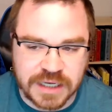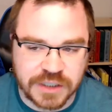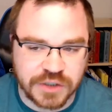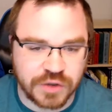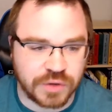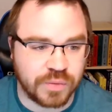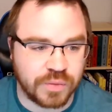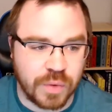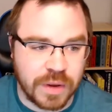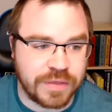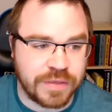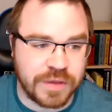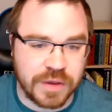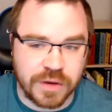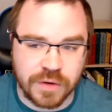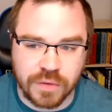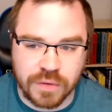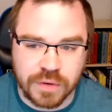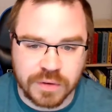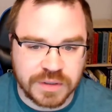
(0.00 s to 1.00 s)
scheduled with
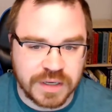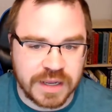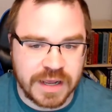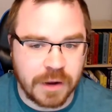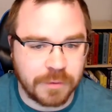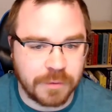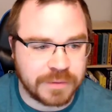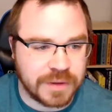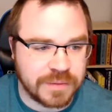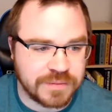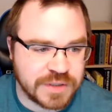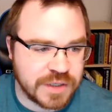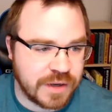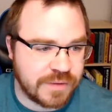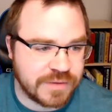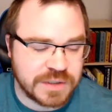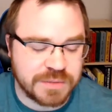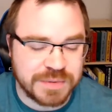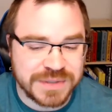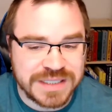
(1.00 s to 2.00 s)
you to help them
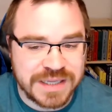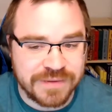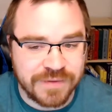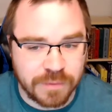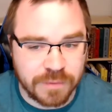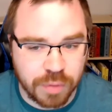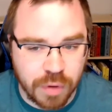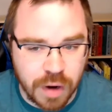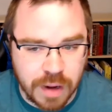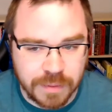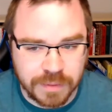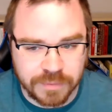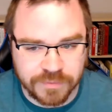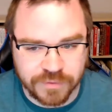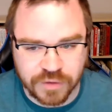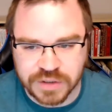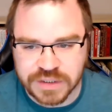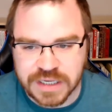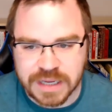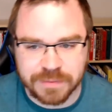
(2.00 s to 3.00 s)
solve a specific problem.
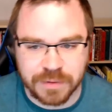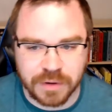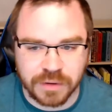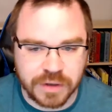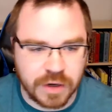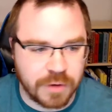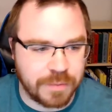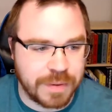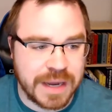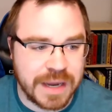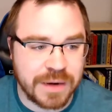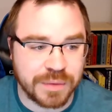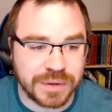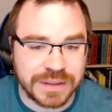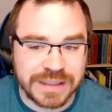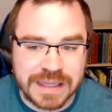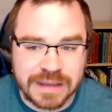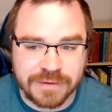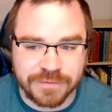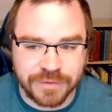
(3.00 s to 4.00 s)
For example, pain
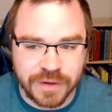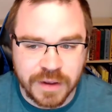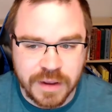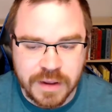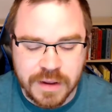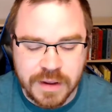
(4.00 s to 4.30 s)
relief,